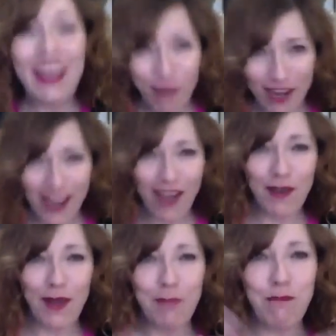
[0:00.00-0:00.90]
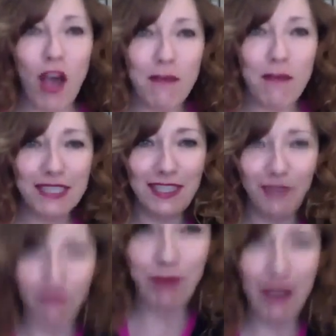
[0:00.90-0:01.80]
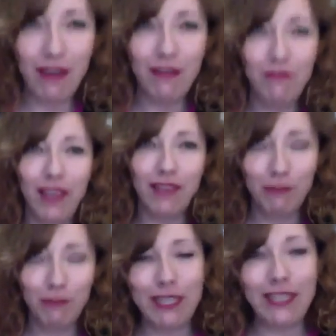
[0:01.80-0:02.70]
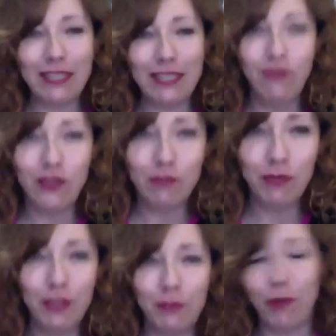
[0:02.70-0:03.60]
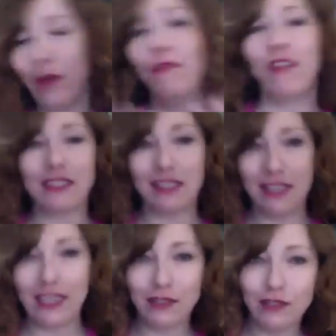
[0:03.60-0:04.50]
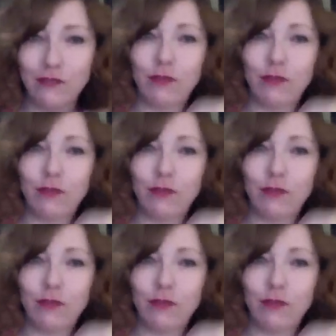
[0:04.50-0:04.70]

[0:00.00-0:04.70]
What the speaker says: went out and I bought myself a pair of like really comfortable, perfect sneakers for